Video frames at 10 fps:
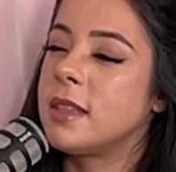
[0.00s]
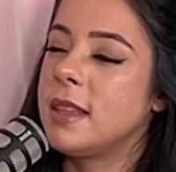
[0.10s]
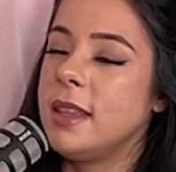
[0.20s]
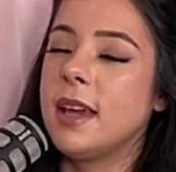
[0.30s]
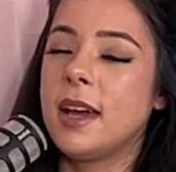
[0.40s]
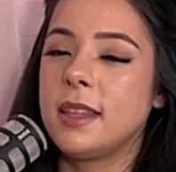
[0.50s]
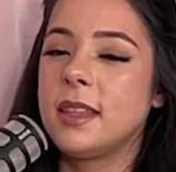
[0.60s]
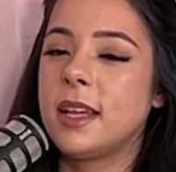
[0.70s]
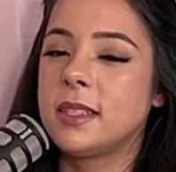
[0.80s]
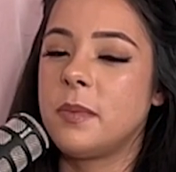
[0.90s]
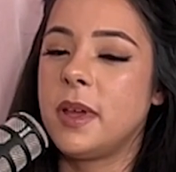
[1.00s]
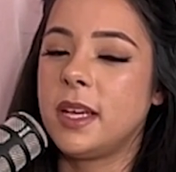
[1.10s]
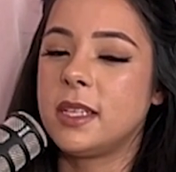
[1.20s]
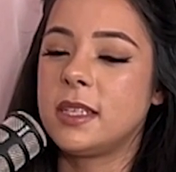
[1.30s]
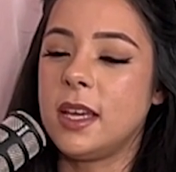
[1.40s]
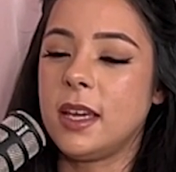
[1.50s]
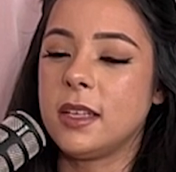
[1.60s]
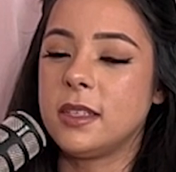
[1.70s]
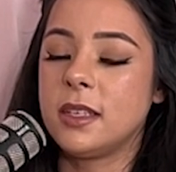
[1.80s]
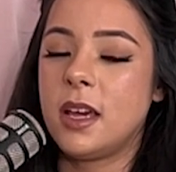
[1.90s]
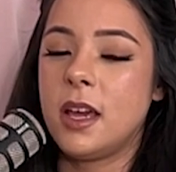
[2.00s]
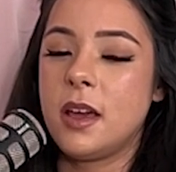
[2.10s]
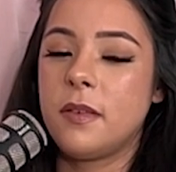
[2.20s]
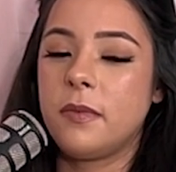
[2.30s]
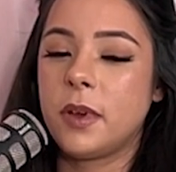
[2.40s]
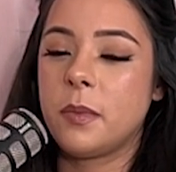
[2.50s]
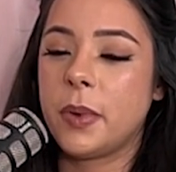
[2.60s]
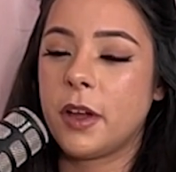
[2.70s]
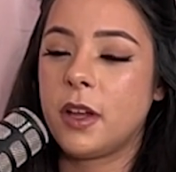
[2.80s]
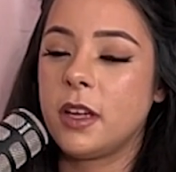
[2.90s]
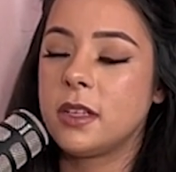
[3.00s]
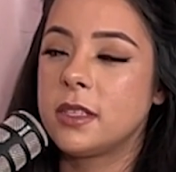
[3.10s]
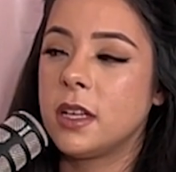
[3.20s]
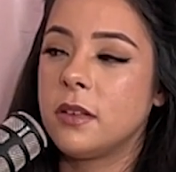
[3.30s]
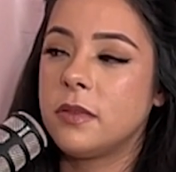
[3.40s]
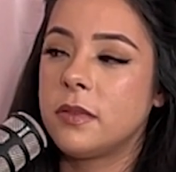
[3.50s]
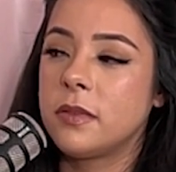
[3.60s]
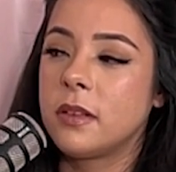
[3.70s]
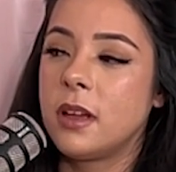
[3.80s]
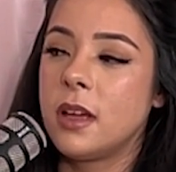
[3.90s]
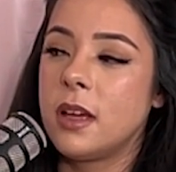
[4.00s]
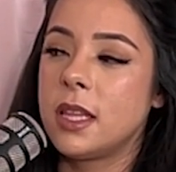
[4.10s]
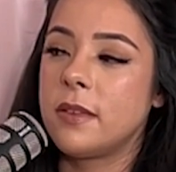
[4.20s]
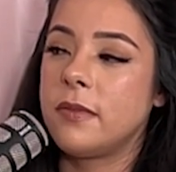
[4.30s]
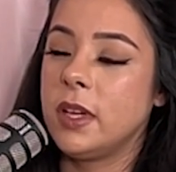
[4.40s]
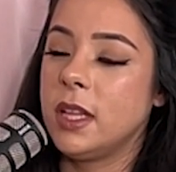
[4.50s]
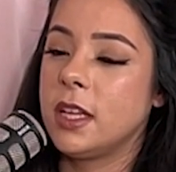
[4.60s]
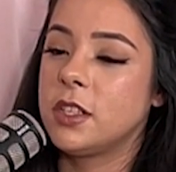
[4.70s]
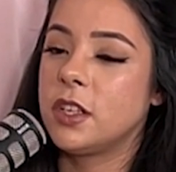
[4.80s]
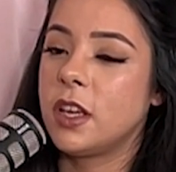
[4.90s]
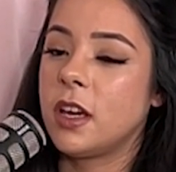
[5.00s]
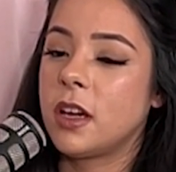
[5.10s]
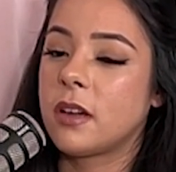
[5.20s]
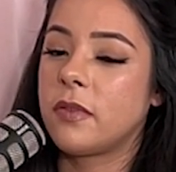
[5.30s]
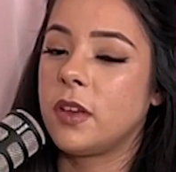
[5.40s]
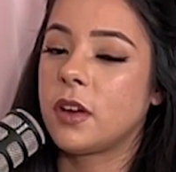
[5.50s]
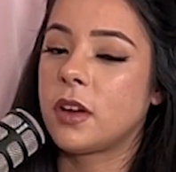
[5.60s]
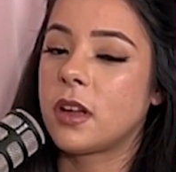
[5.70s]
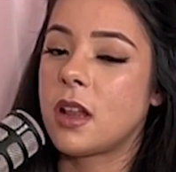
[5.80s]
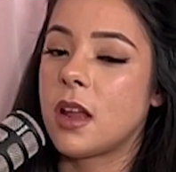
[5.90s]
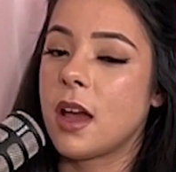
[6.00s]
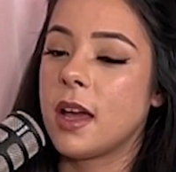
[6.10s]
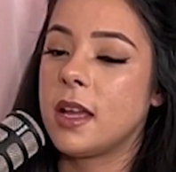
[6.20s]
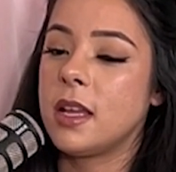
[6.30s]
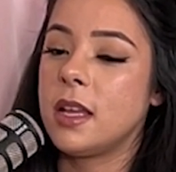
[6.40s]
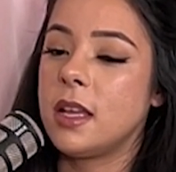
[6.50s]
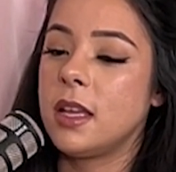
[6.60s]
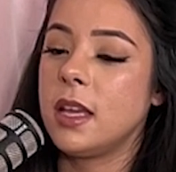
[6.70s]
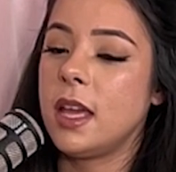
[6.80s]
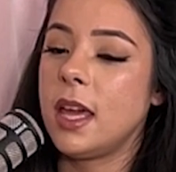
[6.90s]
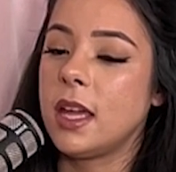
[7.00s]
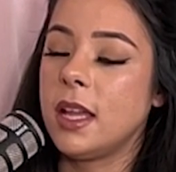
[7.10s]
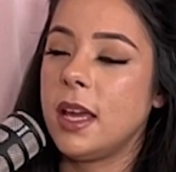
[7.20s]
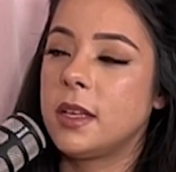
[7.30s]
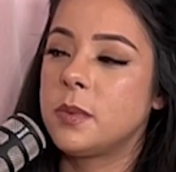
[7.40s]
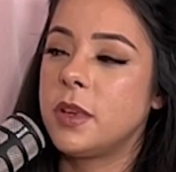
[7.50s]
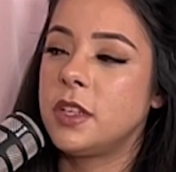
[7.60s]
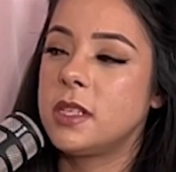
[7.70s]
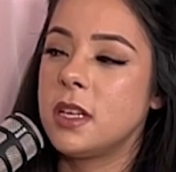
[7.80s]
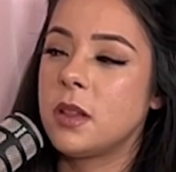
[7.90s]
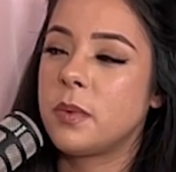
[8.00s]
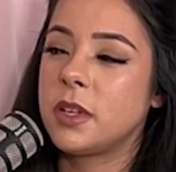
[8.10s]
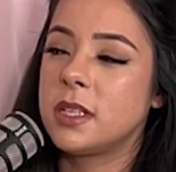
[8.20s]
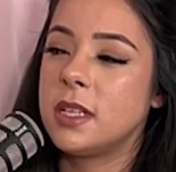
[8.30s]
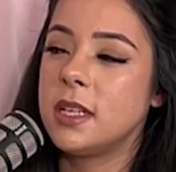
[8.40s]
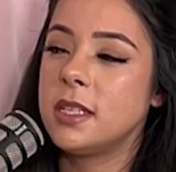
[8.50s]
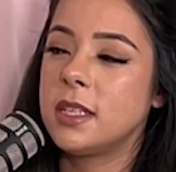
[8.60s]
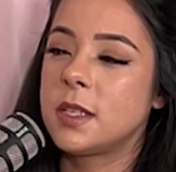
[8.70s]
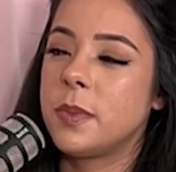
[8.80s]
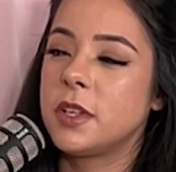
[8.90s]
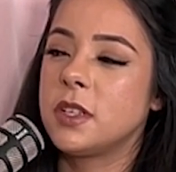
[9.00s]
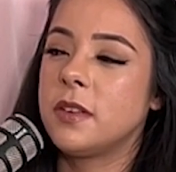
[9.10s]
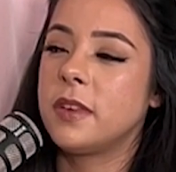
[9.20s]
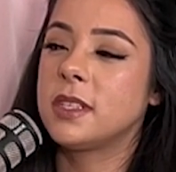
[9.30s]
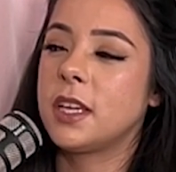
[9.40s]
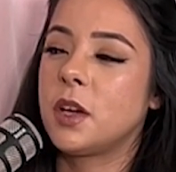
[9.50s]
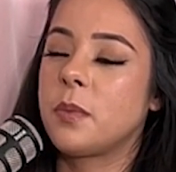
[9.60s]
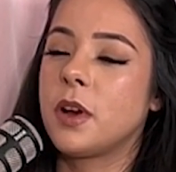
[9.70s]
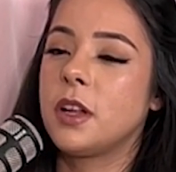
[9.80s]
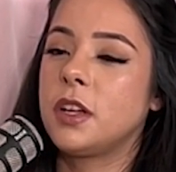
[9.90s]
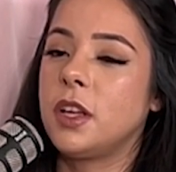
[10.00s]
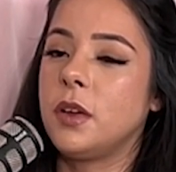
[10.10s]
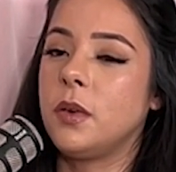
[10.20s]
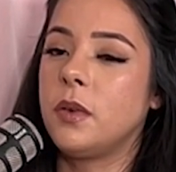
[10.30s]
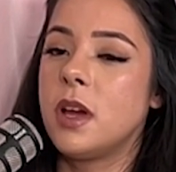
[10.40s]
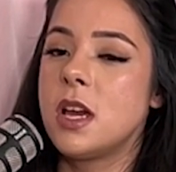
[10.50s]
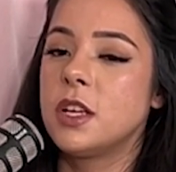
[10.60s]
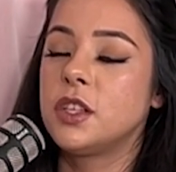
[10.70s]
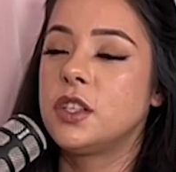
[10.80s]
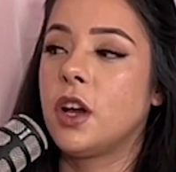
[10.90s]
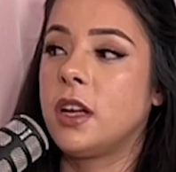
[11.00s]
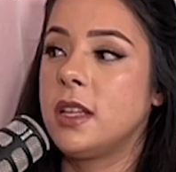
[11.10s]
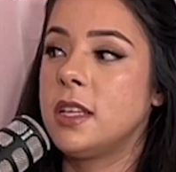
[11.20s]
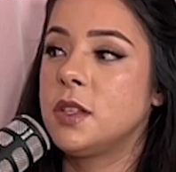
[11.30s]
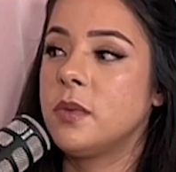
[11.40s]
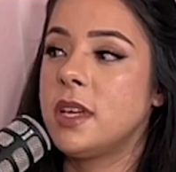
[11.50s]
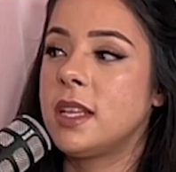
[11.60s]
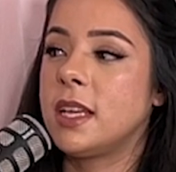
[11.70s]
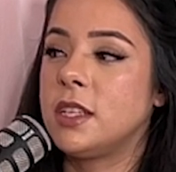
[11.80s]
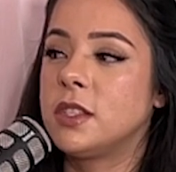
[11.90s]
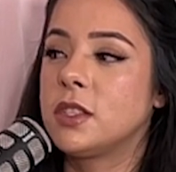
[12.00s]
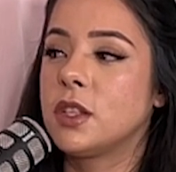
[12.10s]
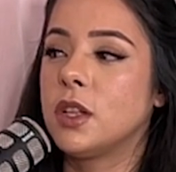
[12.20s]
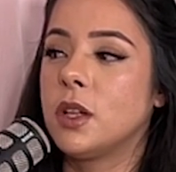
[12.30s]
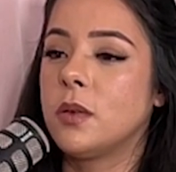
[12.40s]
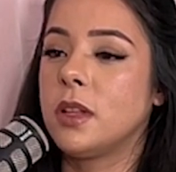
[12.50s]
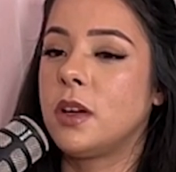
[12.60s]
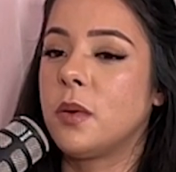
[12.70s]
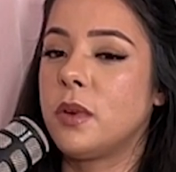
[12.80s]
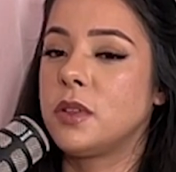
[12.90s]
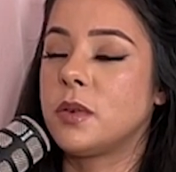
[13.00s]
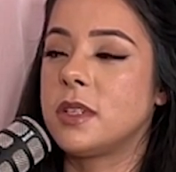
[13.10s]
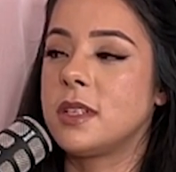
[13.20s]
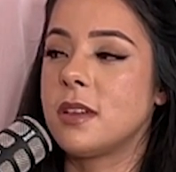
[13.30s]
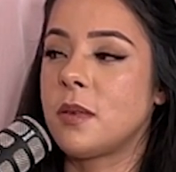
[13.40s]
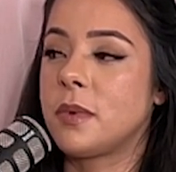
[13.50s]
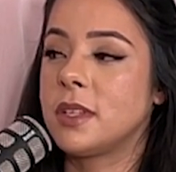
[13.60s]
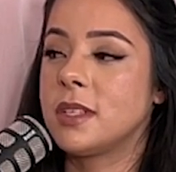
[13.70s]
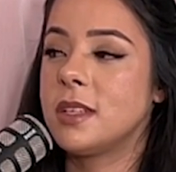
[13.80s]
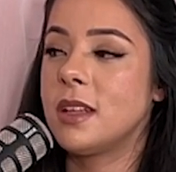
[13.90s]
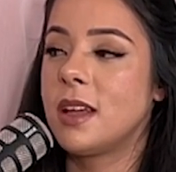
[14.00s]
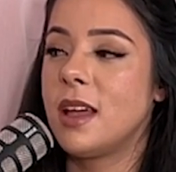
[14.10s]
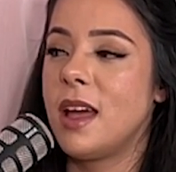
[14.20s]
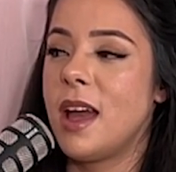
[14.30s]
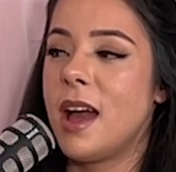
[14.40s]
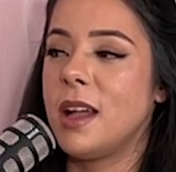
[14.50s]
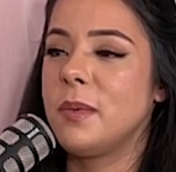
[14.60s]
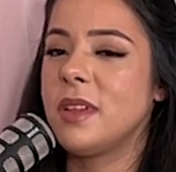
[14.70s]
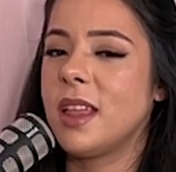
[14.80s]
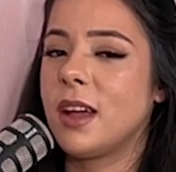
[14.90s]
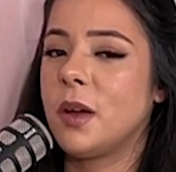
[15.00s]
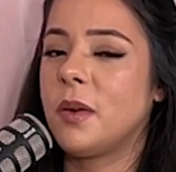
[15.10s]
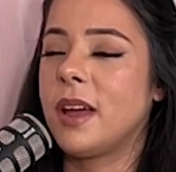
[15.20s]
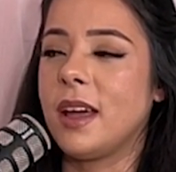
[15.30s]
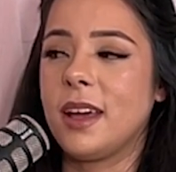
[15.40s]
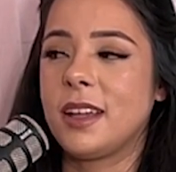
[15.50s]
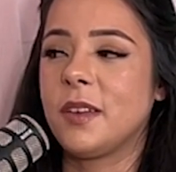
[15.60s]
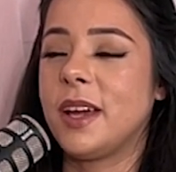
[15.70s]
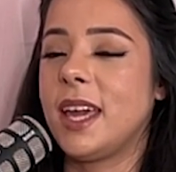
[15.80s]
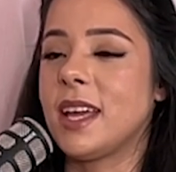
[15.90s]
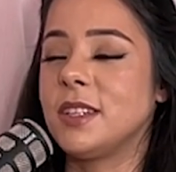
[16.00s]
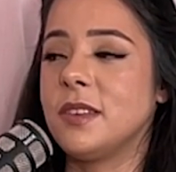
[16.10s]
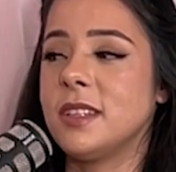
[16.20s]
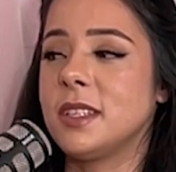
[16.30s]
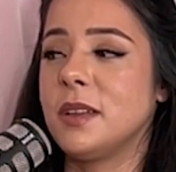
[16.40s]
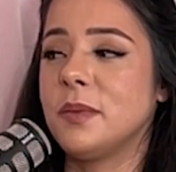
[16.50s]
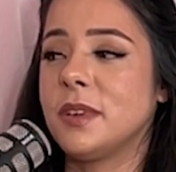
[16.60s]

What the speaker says: Yeah. I think that's the biggest thing is comparing yourself and then feeling insecure if you're not in it as much as the other person is, especially if it's like your partner you started this with and he's slowly going towards the other person. I'd be like, oh, heck no, I can't do this anymore.